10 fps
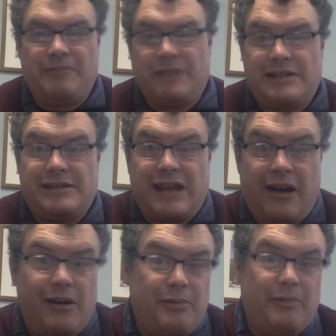It's
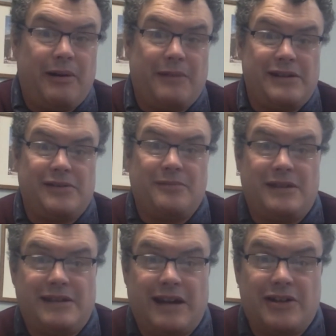how I prepare my
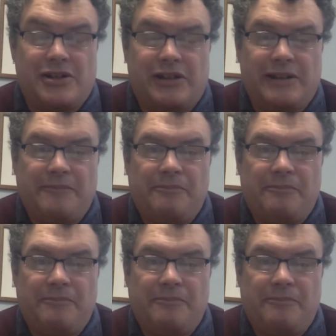sermons, actually.